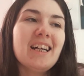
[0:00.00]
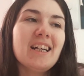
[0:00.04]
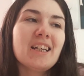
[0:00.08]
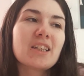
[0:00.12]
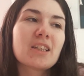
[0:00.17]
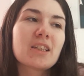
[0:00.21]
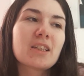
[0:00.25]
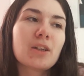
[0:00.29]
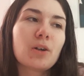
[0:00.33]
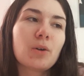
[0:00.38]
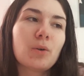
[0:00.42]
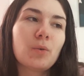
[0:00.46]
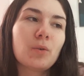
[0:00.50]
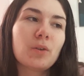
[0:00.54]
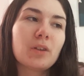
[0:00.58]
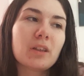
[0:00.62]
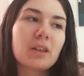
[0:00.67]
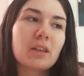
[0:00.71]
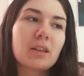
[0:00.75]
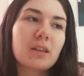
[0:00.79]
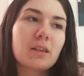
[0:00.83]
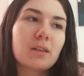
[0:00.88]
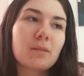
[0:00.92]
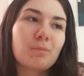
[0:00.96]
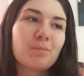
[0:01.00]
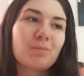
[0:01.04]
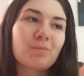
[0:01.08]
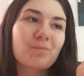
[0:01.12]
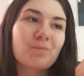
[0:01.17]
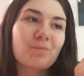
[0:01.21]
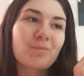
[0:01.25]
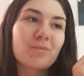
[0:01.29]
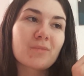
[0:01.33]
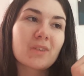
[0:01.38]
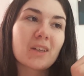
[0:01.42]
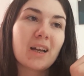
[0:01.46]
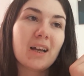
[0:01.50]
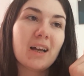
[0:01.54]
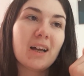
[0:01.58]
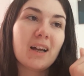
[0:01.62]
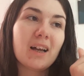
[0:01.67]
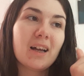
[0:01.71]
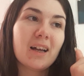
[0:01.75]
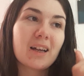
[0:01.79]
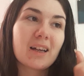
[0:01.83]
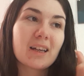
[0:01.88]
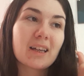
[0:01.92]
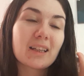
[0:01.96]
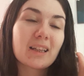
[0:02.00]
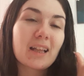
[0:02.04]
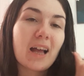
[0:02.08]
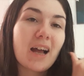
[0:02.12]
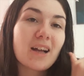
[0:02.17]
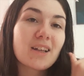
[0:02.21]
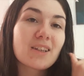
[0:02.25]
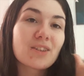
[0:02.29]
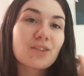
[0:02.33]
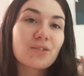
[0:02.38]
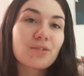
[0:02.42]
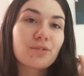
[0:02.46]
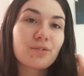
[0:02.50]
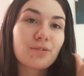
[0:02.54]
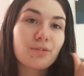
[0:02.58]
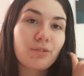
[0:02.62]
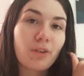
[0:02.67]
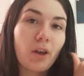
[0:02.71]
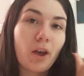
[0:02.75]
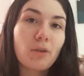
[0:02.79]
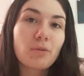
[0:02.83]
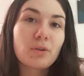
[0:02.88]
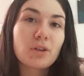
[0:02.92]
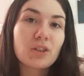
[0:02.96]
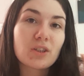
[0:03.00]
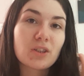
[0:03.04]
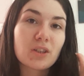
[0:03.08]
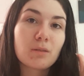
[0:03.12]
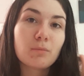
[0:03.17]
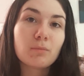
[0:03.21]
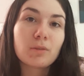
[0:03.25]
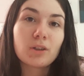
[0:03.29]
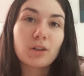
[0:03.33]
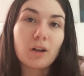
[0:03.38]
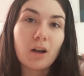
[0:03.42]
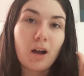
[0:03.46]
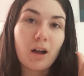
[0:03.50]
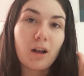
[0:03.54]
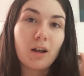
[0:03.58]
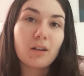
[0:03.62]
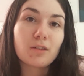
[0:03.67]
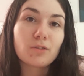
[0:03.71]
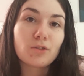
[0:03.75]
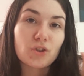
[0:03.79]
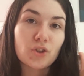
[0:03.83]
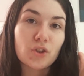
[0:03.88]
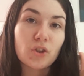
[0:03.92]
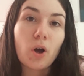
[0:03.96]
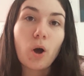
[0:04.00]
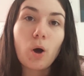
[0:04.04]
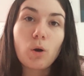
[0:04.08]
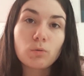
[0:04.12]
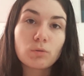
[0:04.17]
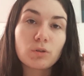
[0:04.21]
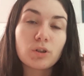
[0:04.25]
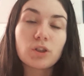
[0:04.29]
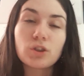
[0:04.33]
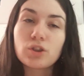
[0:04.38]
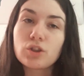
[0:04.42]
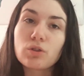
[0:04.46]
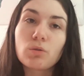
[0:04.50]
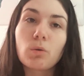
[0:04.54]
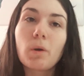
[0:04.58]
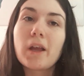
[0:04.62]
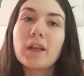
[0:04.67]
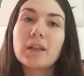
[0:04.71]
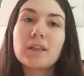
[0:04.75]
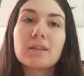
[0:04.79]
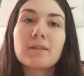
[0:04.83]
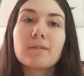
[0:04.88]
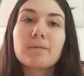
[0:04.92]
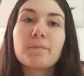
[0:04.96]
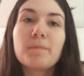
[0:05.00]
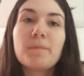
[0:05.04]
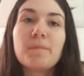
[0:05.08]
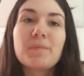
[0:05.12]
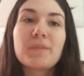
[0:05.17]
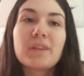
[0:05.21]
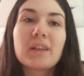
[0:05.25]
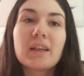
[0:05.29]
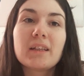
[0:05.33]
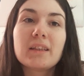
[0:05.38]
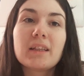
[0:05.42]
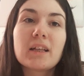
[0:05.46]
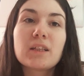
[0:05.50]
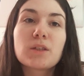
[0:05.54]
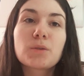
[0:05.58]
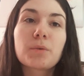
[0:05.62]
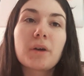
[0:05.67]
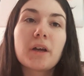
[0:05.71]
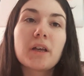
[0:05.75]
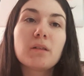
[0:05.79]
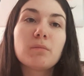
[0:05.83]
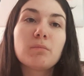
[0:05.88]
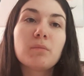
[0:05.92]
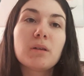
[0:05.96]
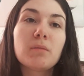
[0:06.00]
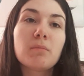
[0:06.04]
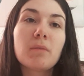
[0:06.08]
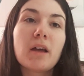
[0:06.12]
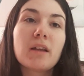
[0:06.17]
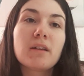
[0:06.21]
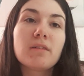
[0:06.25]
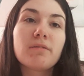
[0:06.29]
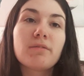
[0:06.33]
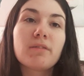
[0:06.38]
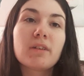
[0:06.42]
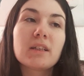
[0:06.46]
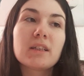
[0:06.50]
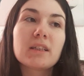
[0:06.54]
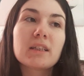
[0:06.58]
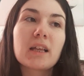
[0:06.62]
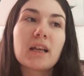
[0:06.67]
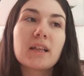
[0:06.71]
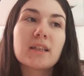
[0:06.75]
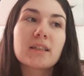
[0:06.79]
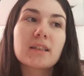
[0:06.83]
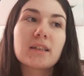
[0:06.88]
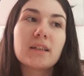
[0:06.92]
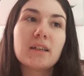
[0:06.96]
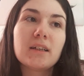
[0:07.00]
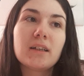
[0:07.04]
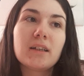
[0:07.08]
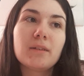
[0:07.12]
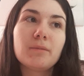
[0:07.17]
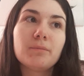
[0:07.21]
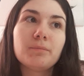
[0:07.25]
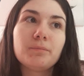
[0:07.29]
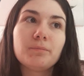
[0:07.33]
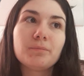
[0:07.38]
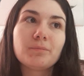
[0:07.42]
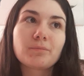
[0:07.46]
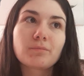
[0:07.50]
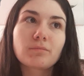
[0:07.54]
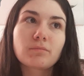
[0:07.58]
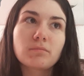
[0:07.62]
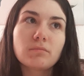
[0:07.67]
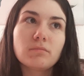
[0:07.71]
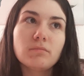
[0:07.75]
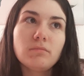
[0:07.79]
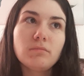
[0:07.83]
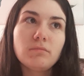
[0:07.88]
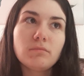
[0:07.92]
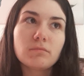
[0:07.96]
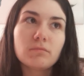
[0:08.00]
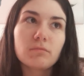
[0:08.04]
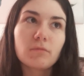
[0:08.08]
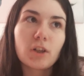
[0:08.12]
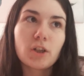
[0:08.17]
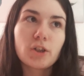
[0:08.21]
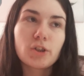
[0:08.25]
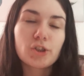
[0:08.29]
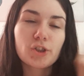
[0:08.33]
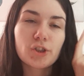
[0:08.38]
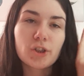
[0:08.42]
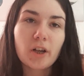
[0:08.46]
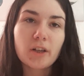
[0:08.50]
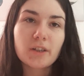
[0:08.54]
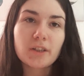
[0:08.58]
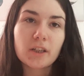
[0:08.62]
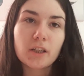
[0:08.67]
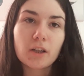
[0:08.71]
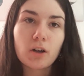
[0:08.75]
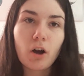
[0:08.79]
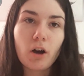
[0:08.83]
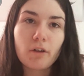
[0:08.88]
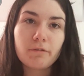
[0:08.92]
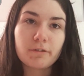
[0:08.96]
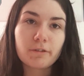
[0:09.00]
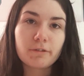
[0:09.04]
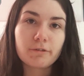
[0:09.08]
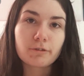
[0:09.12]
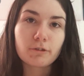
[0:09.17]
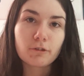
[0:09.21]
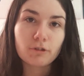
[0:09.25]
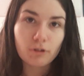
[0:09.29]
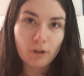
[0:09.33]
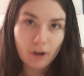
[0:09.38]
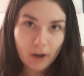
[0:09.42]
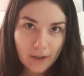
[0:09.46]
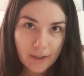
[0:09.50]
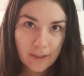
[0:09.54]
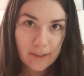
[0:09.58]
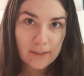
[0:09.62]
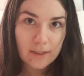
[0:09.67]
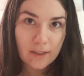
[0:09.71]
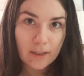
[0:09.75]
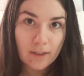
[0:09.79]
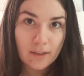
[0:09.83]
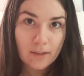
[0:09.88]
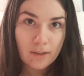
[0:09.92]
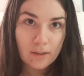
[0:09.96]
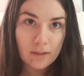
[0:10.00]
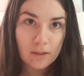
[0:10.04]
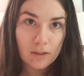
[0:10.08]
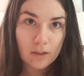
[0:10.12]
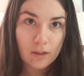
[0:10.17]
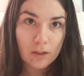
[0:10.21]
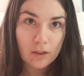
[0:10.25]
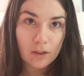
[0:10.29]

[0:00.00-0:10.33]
So mm, it has a very similar tone to it, and that's why it may manifest as a um, shutting off of crisis